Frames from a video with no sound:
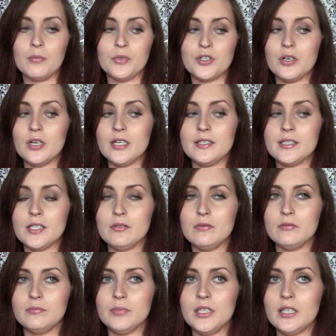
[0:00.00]
which I
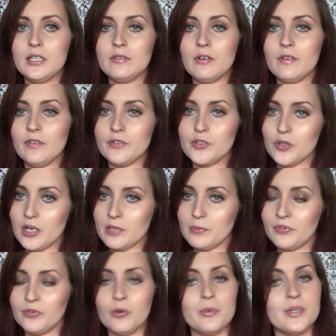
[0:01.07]
don't believe I've ever tried
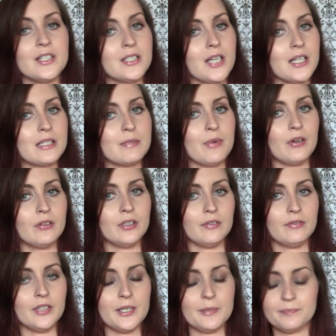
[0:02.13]
before, but it does smell
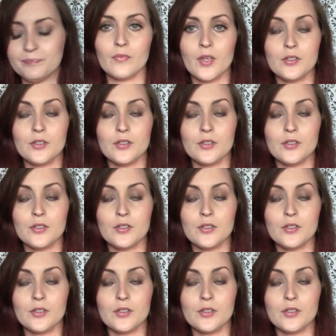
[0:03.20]
lovely.